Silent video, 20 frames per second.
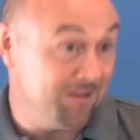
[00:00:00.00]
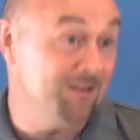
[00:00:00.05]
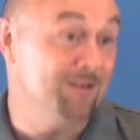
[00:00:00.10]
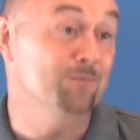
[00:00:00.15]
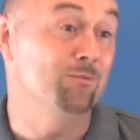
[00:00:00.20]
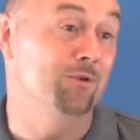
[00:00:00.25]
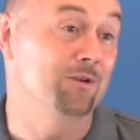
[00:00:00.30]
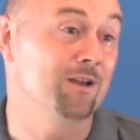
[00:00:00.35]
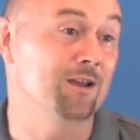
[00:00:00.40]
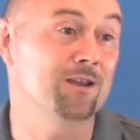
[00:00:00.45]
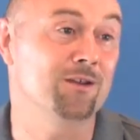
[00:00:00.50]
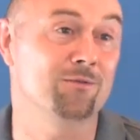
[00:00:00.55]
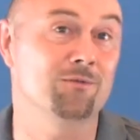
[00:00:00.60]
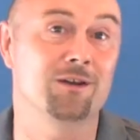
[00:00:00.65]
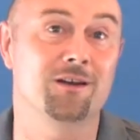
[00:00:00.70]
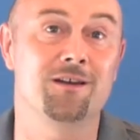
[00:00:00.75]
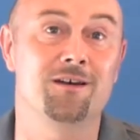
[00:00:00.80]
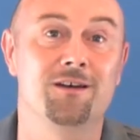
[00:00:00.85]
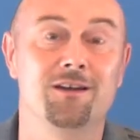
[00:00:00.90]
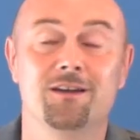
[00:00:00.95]
is what I can
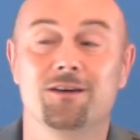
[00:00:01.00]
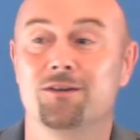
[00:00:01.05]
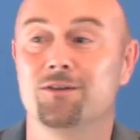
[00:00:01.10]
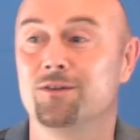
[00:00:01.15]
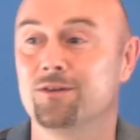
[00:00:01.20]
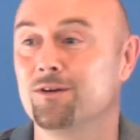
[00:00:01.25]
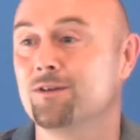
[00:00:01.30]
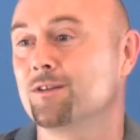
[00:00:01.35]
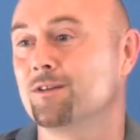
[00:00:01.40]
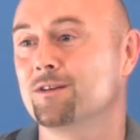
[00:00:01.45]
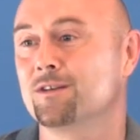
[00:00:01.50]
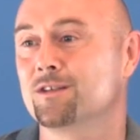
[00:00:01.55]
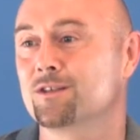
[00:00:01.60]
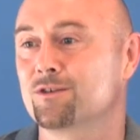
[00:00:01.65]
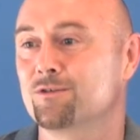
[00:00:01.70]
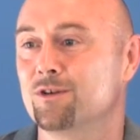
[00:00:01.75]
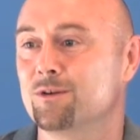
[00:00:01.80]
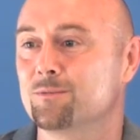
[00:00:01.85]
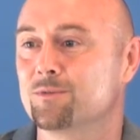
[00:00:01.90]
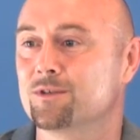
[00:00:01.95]
rely on, not the
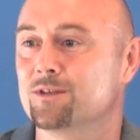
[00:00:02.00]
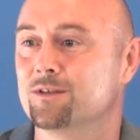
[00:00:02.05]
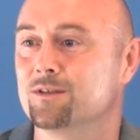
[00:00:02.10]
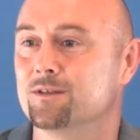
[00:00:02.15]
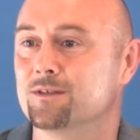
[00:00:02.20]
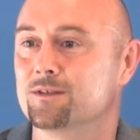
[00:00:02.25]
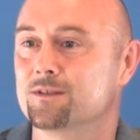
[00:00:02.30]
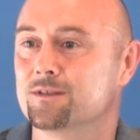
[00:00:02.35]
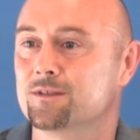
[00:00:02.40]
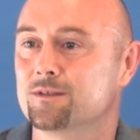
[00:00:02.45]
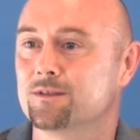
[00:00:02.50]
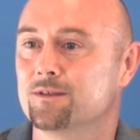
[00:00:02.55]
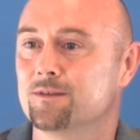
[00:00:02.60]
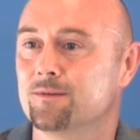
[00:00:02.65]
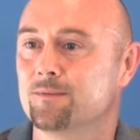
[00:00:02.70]
descriptions.